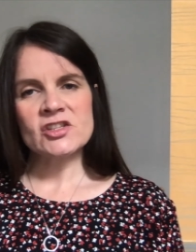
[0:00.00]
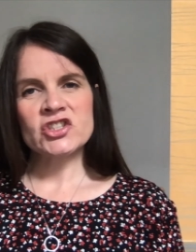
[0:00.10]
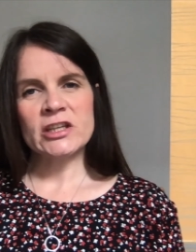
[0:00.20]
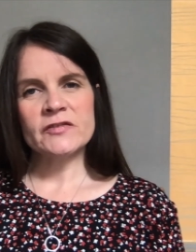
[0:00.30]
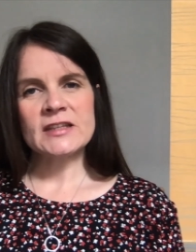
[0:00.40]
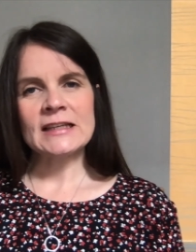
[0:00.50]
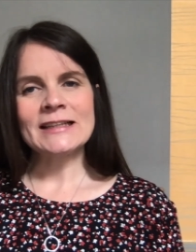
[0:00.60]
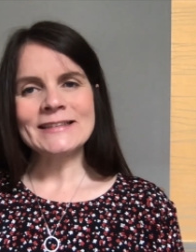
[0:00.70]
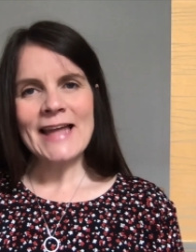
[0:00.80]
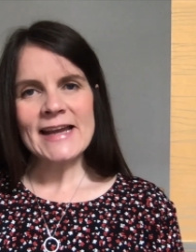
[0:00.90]
shift the
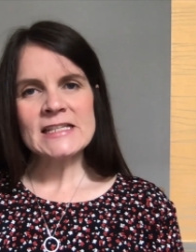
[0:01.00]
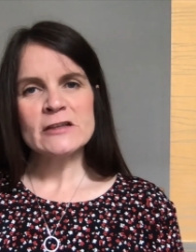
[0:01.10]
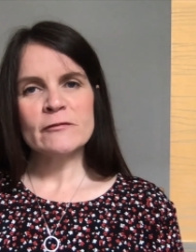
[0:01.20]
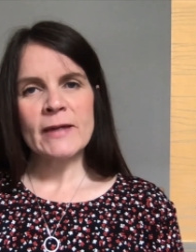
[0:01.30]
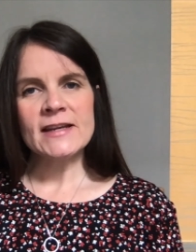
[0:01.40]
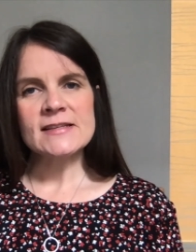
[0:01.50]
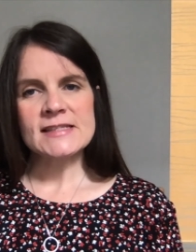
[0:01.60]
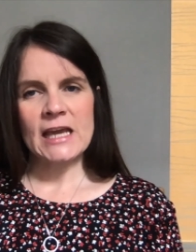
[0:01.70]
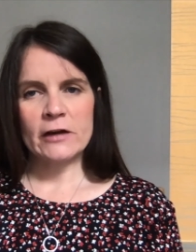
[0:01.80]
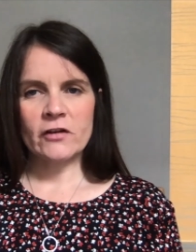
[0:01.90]
collective
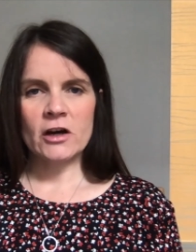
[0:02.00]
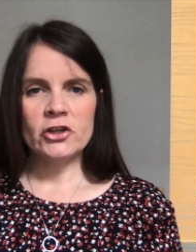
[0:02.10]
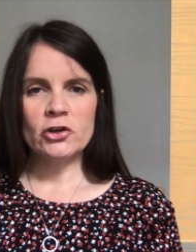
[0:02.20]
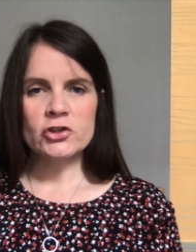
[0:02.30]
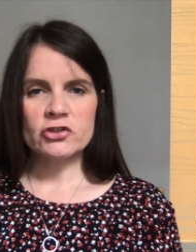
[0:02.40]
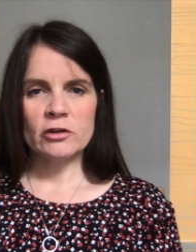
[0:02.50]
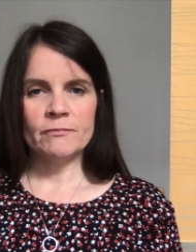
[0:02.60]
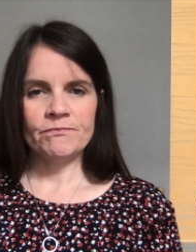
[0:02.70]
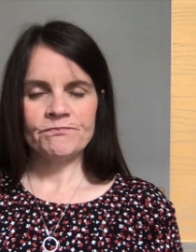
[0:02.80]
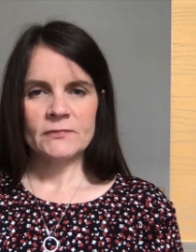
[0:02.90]
mindset of our
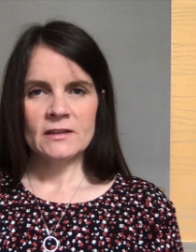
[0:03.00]
newsroom.